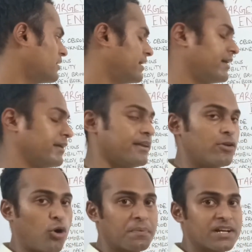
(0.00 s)
In
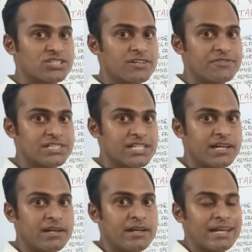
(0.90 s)
Operation
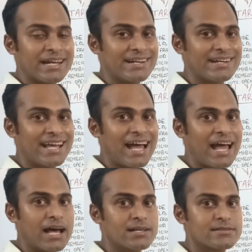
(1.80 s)
Vijay, India
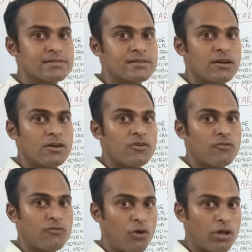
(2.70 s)
has
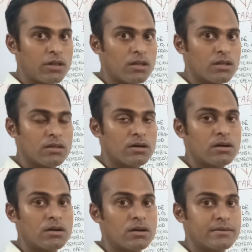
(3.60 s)
won
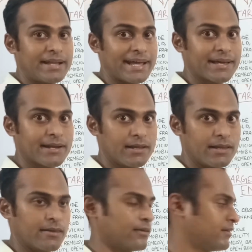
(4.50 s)
the Tiger
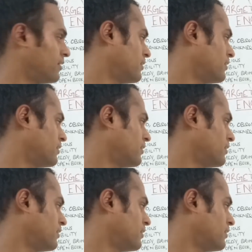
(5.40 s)
Hill.